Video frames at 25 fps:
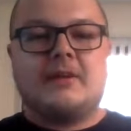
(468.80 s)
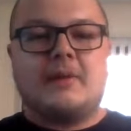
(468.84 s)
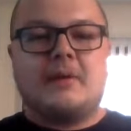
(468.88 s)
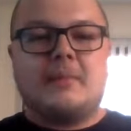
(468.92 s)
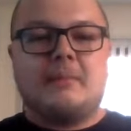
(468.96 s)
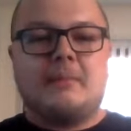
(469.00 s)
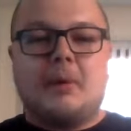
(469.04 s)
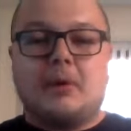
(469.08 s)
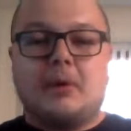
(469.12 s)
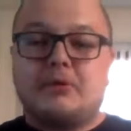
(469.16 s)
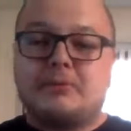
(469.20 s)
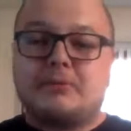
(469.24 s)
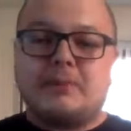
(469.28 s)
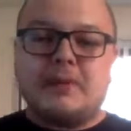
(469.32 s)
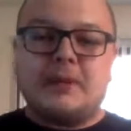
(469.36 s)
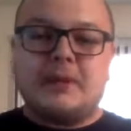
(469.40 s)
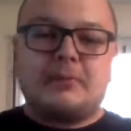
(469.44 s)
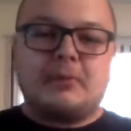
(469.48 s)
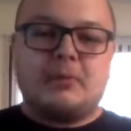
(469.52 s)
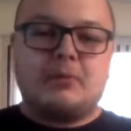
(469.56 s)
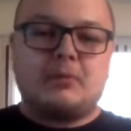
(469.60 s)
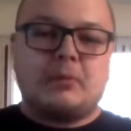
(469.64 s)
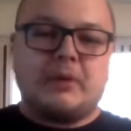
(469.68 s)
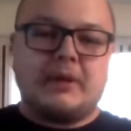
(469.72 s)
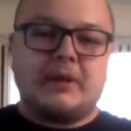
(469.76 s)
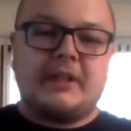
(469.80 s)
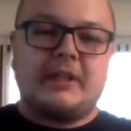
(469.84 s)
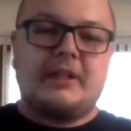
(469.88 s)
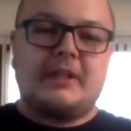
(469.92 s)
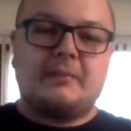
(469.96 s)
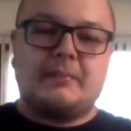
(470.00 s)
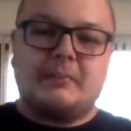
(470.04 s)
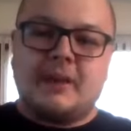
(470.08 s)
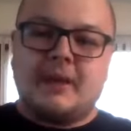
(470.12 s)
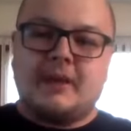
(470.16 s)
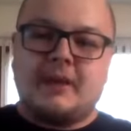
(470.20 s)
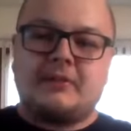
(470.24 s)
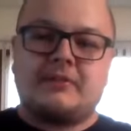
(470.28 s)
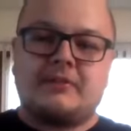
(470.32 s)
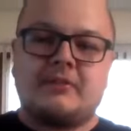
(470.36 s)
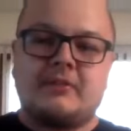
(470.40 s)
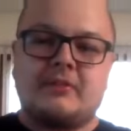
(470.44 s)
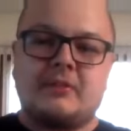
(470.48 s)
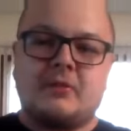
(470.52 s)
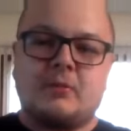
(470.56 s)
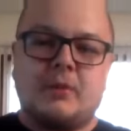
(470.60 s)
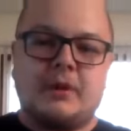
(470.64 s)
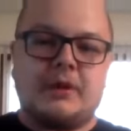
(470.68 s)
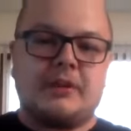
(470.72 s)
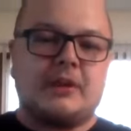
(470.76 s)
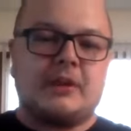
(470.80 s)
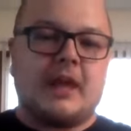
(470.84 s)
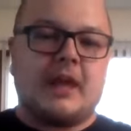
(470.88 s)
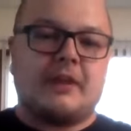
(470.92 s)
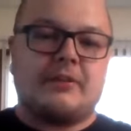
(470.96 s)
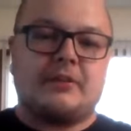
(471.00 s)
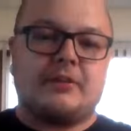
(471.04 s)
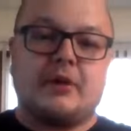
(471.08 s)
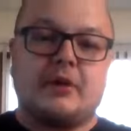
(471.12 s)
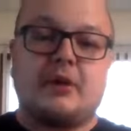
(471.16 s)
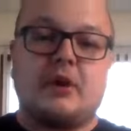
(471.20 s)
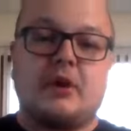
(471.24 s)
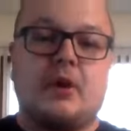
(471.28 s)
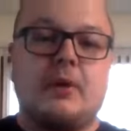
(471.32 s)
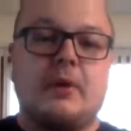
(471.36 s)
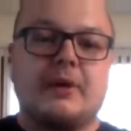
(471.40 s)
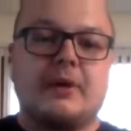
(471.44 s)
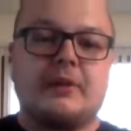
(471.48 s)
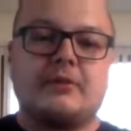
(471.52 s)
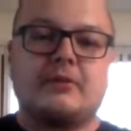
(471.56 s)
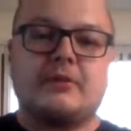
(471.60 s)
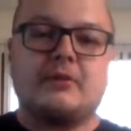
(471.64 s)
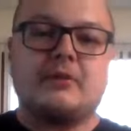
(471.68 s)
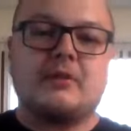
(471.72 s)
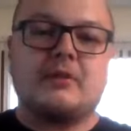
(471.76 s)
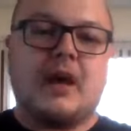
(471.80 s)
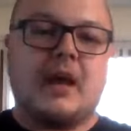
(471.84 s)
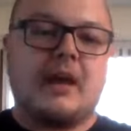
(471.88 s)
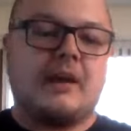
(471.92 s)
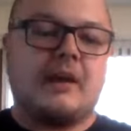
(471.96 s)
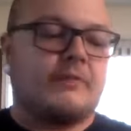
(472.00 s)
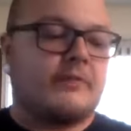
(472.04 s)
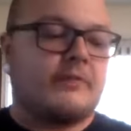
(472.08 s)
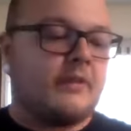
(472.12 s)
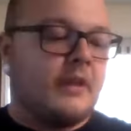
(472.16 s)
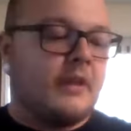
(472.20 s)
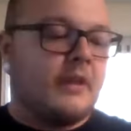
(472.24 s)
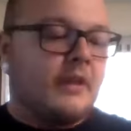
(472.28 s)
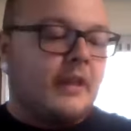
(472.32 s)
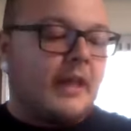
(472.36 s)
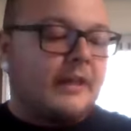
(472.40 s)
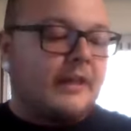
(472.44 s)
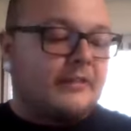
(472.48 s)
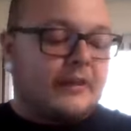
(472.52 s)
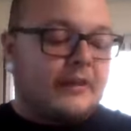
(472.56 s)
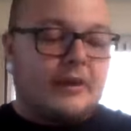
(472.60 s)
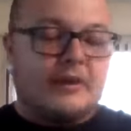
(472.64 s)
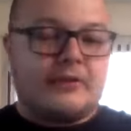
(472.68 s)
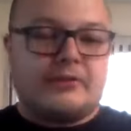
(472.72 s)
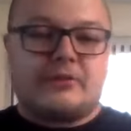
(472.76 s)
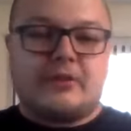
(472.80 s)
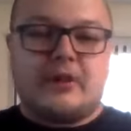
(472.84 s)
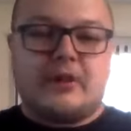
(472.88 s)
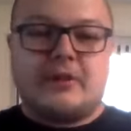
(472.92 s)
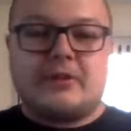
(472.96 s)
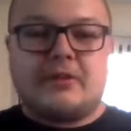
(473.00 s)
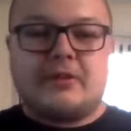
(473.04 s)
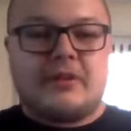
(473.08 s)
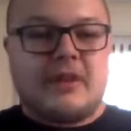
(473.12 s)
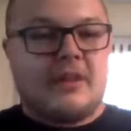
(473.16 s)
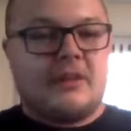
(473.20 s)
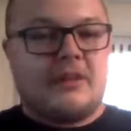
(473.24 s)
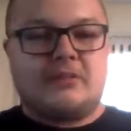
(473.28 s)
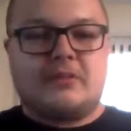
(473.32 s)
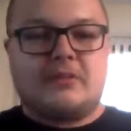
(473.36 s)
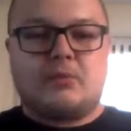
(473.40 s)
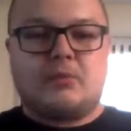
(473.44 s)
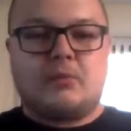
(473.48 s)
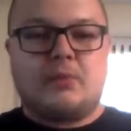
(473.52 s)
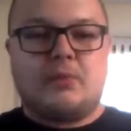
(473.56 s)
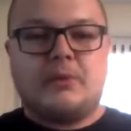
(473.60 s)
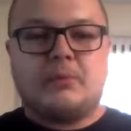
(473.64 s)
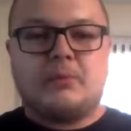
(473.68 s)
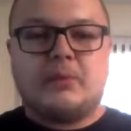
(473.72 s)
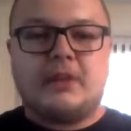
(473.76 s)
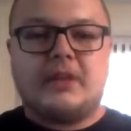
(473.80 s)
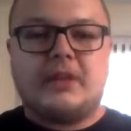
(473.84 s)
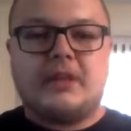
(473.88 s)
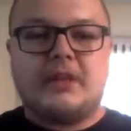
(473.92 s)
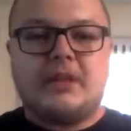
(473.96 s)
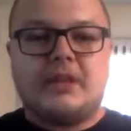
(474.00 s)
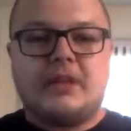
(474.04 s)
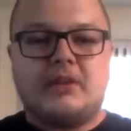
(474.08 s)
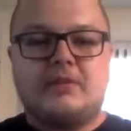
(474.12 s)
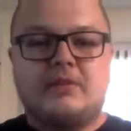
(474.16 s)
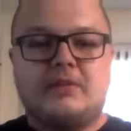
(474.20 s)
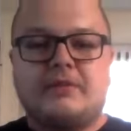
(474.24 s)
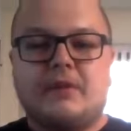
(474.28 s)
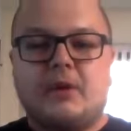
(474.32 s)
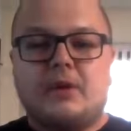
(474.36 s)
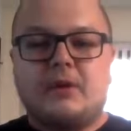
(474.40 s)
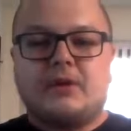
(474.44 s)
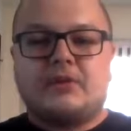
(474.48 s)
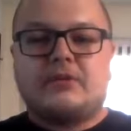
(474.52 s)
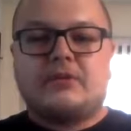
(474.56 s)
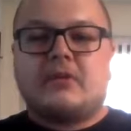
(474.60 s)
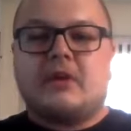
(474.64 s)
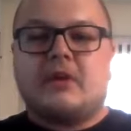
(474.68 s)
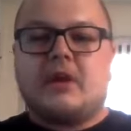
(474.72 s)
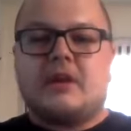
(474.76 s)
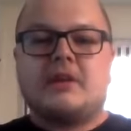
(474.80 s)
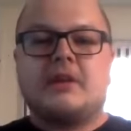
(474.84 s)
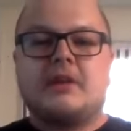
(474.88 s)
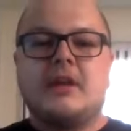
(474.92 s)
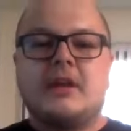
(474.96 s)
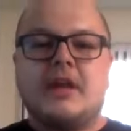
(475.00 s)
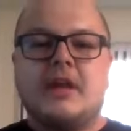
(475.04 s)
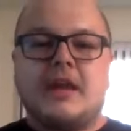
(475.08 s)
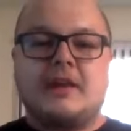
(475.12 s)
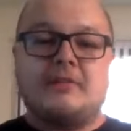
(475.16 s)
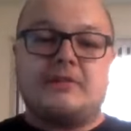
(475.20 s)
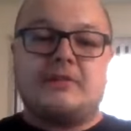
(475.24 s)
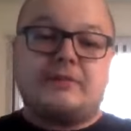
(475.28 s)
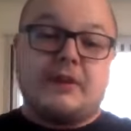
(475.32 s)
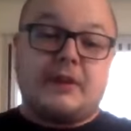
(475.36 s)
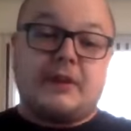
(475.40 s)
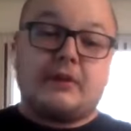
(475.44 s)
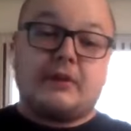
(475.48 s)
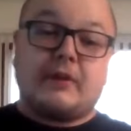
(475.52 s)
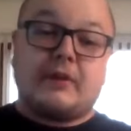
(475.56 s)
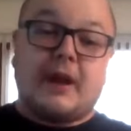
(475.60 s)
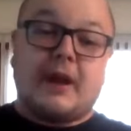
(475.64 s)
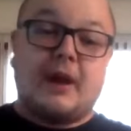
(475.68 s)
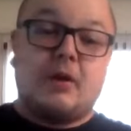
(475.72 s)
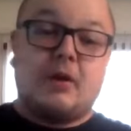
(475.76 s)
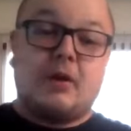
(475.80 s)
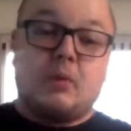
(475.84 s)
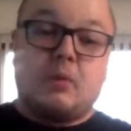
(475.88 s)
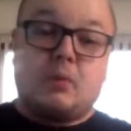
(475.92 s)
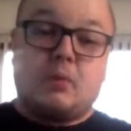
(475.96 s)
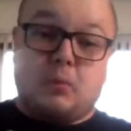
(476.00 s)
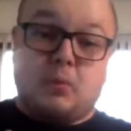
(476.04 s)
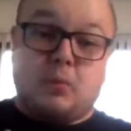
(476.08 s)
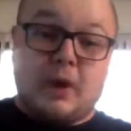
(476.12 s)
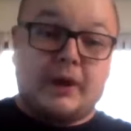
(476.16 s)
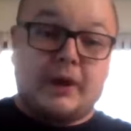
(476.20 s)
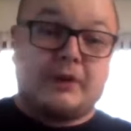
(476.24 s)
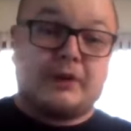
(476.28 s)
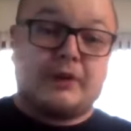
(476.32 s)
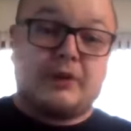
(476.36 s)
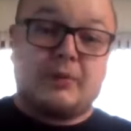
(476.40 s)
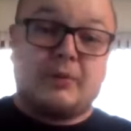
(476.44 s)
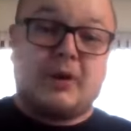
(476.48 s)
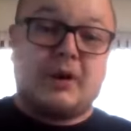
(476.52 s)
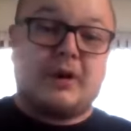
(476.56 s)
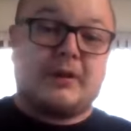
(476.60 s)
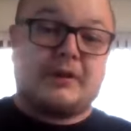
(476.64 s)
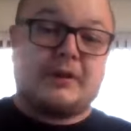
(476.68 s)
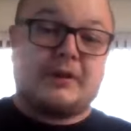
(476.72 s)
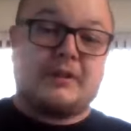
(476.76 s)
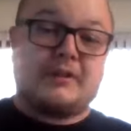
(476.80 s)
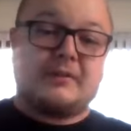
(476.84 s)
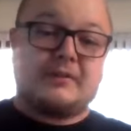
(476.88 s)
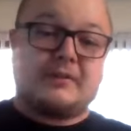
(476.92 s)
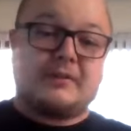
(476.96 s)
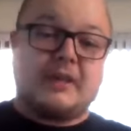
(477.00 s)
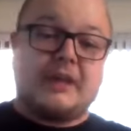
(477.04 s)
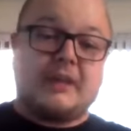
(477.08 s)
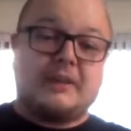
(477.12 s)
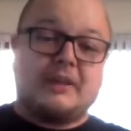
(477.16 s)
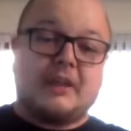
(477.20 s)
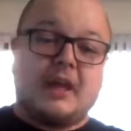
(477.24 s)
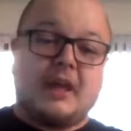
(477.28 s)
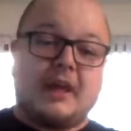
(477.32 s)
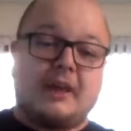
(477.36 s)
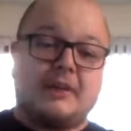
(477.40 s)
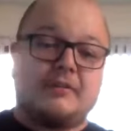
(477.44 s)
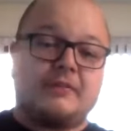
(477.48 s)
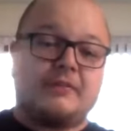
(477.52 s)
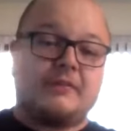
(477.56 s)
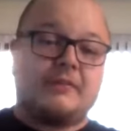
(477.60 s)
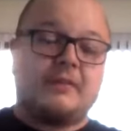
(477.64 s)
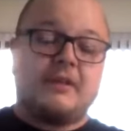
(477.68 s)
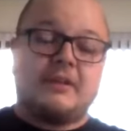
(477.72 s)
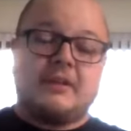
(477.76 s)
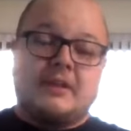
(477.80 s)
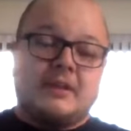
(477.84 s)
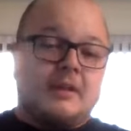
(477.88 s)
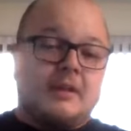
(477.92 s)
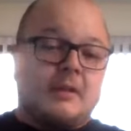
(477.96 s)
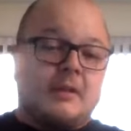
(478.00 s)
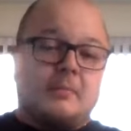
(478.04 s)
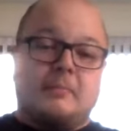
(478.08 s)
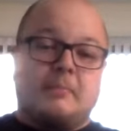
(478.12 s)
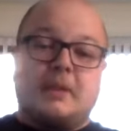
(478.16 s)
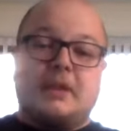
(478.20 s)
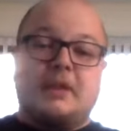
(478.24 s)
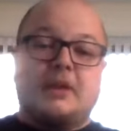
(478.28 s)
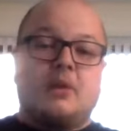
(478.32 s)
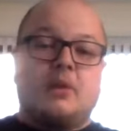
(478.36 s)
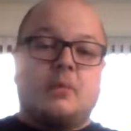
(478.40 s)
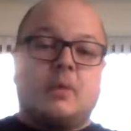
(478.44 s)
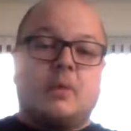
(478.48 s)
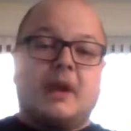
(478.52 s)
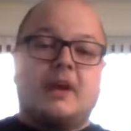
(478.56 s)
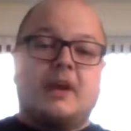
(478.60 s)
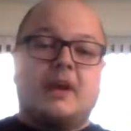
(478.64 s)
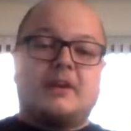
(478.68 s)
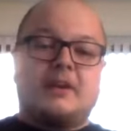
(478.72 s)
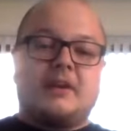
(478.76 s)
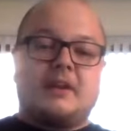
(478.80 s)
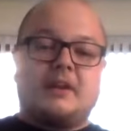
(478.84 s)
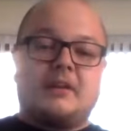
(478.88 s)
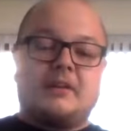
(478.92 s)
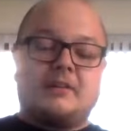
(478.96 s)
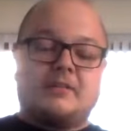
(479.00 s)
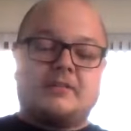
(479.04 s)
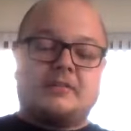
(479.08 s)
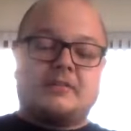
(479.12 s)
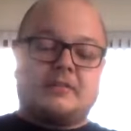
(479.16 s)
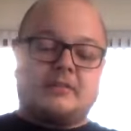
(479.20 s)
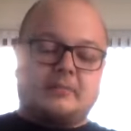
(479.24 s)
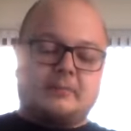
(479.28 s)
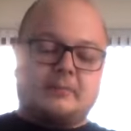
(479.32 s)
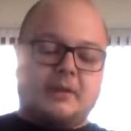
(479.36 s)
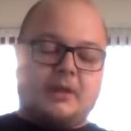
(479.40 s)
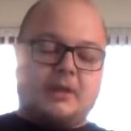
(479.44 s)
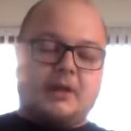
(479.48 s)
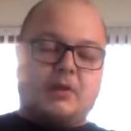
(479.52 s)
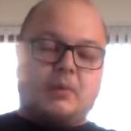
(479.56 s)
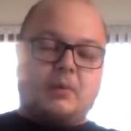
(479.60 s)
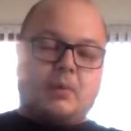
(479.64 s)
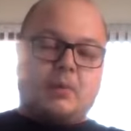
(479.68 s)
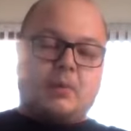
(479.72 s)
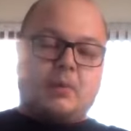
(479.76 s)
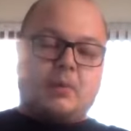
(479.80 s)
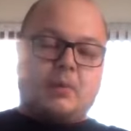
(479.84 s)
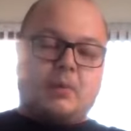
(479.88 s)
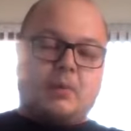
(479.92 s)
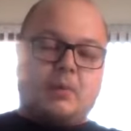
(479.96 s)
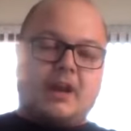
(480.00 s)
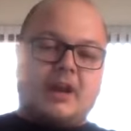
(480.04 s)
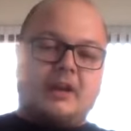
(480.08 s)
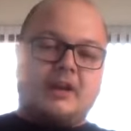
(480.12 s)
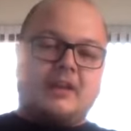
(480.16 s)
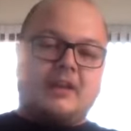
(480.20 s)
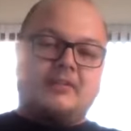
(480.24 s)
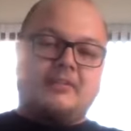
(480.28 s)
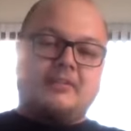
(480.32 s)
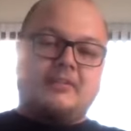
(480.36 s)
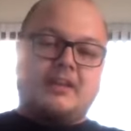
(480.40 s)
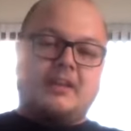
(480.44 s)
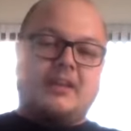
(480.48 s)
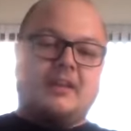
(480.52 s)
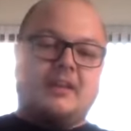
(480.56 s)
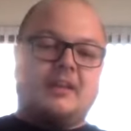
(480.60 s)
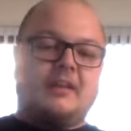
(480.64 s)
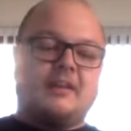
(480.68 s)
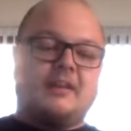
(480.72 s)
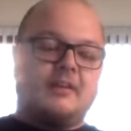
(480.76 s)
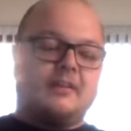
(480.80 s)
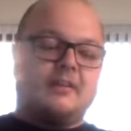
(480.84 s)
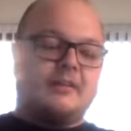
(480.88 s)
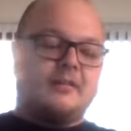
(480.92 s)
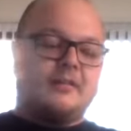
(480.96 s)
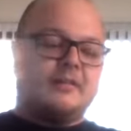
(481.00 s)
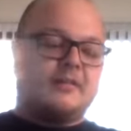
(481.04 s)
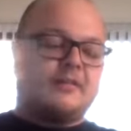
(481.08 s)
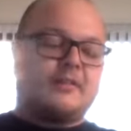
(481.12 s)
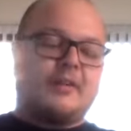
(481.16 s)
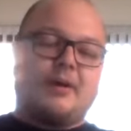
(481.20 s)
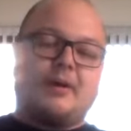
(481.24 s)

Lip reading: most people really miss when like they're going through life. Like there are certain things that we really need to focus on and figure out where you are in life. Being aware is key. So.